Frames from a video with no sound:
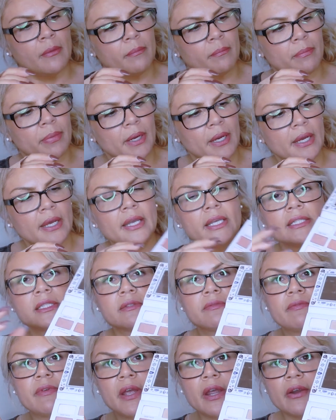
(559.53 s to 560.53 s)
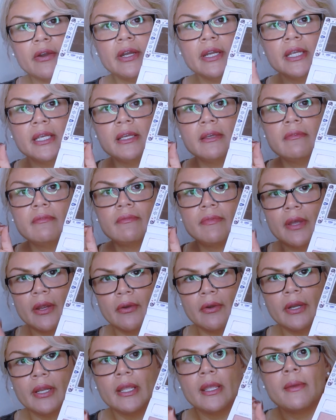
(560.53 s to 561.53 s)
but it's very,
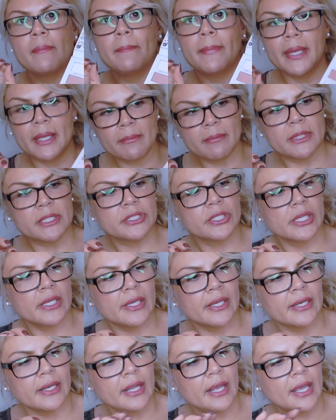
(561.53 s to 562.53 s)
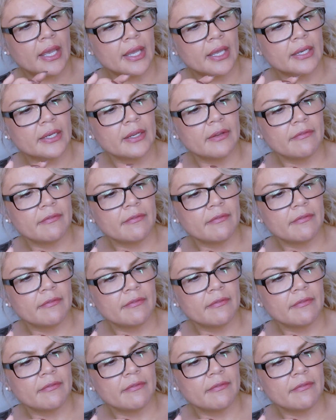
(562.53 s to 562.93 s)
very pigmented and